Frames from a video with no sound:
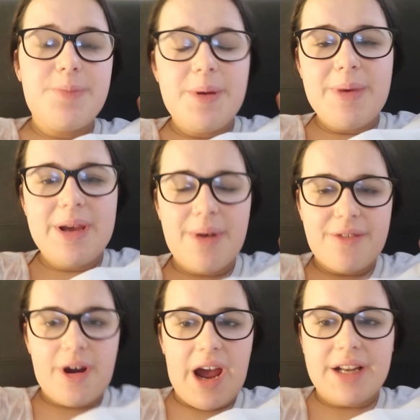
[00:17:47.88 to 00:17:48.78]
to be meeting my
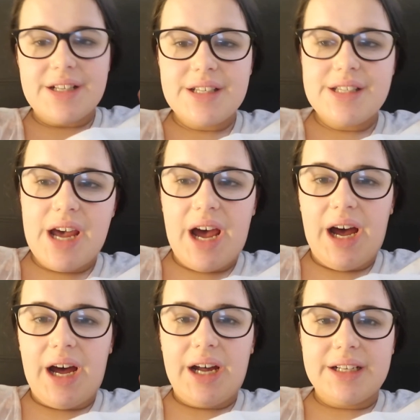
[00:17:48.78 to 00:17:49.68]
friend
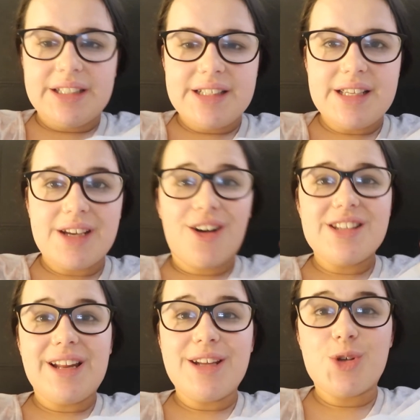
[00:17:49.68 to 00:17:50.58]
and it got
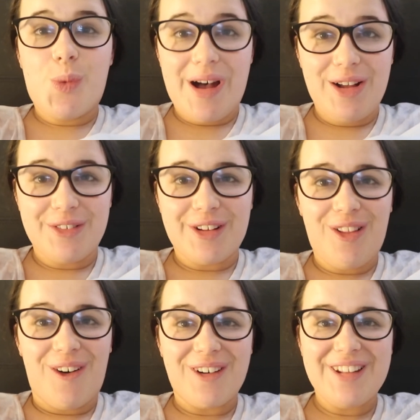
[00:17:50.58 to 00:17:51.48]
to like 12
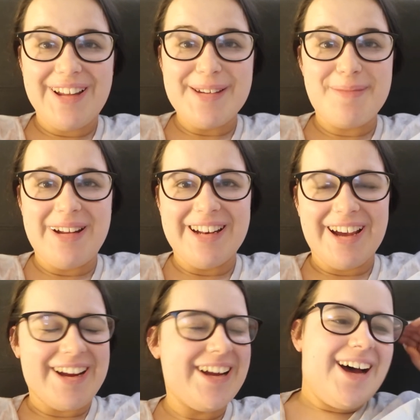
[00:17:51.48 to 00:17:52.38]
o'clock, like midnight.